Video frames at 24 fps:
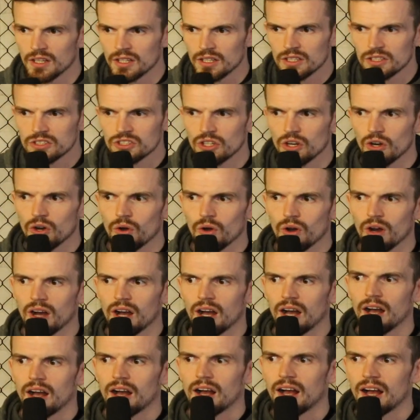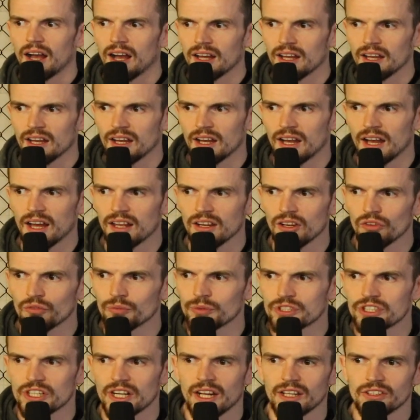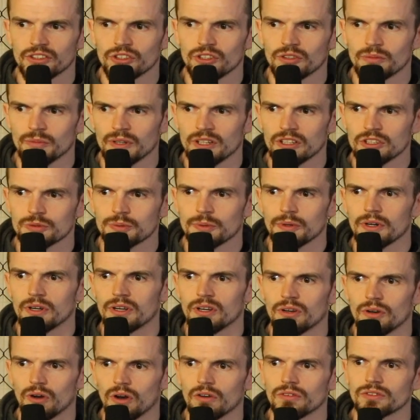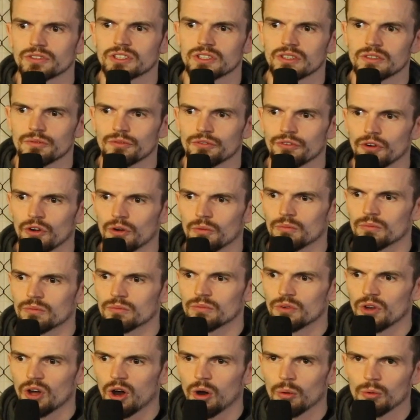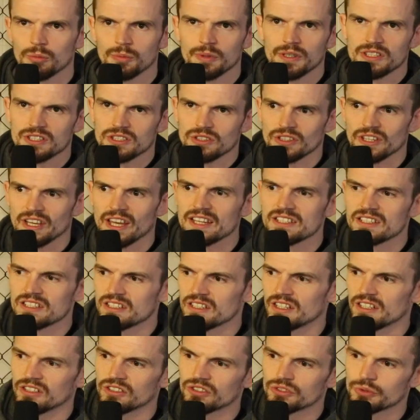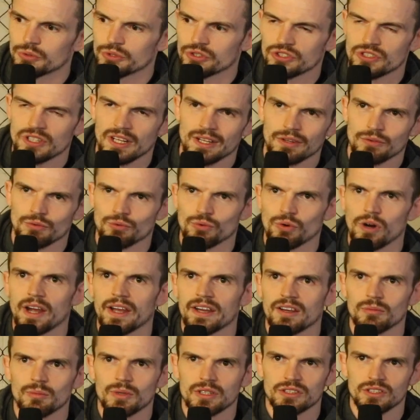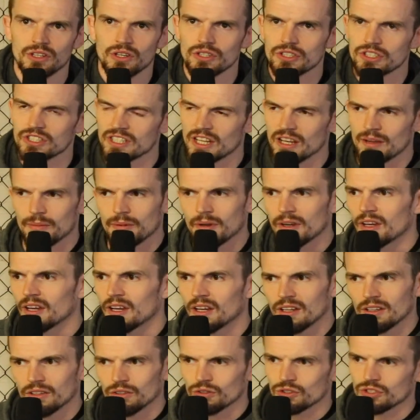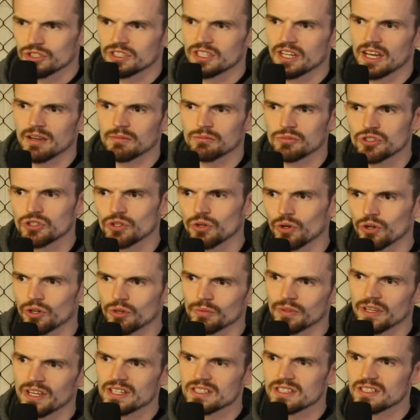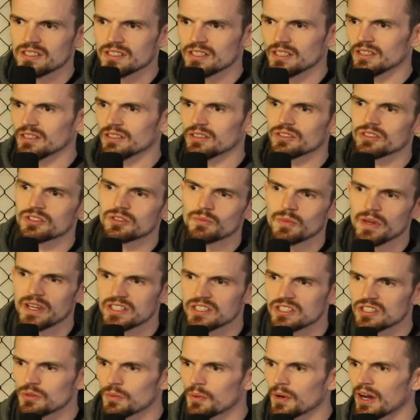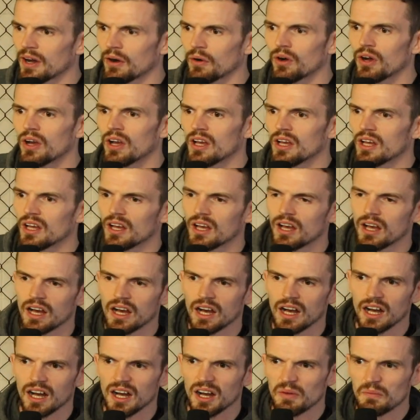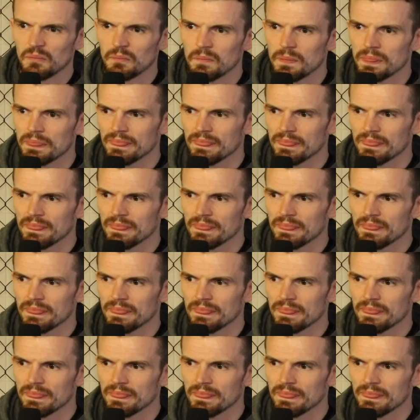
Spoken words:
So I love my childhood in Middlesbrough. Obviously from Normanby, so the Eston Hills were just like right on my doorstep. Loads of time just going up the Eston Hills, messing about. I